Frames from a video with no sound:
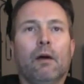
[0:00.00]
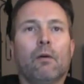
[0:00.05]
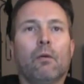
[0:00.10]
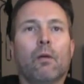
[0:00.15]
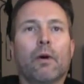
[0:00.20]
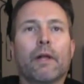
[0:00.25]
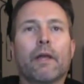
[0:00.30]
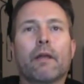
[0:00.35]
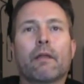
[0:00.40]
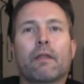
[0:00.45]

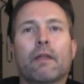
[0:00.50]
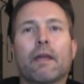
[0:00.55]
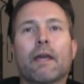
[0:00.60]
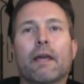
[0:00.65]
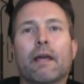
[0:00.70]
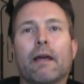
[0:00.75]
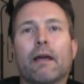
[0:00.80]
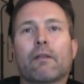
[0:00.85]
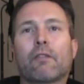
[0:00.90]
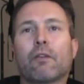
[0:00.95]
What do you
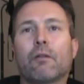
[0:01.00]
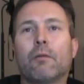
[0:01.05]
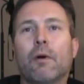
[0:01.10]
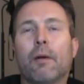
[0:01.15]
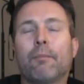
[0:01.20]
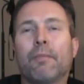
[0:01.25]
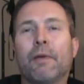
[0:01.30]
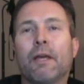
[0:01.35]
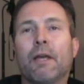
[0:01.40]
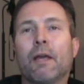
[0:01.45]
think, asshole?
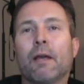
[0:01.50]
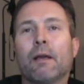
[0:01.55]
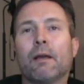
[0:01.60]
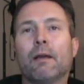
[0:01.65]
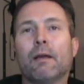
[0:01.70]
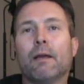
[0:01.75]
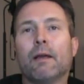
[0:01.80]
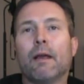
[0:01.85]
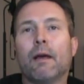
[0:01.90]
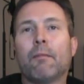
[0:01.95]
Am I
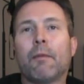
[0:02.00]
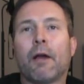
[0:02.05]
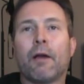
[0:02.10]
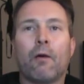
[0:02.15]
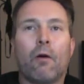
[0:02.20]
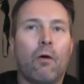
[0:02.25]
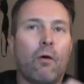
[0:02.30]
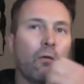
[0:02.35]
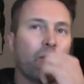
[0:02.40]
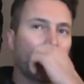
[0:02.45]
being. Am I
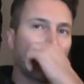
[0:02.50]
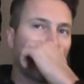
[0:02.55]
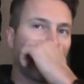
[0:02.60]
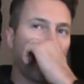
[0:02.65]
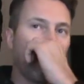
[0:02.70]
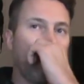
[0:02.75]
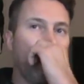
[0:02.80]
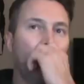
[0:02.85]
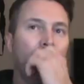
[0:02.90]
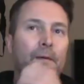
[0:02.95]

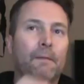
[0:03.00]
over